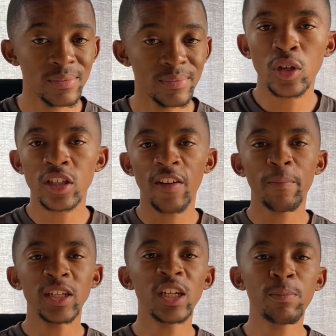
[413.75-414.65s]
So as I've
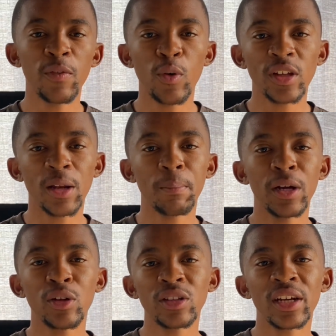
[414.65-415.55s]
mentioned before, that money
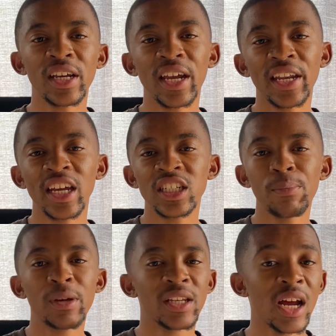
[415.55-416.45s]
laundering can actually
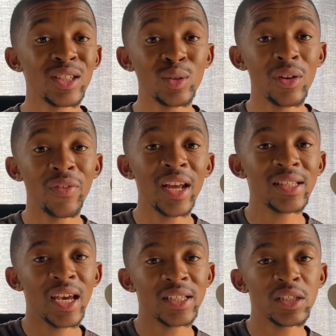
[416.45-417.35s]
be done to evade
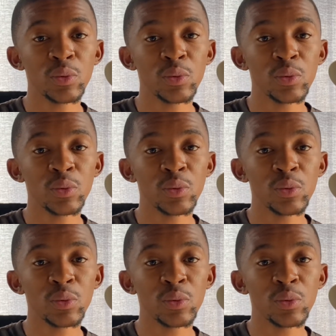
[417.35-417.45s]
taxes,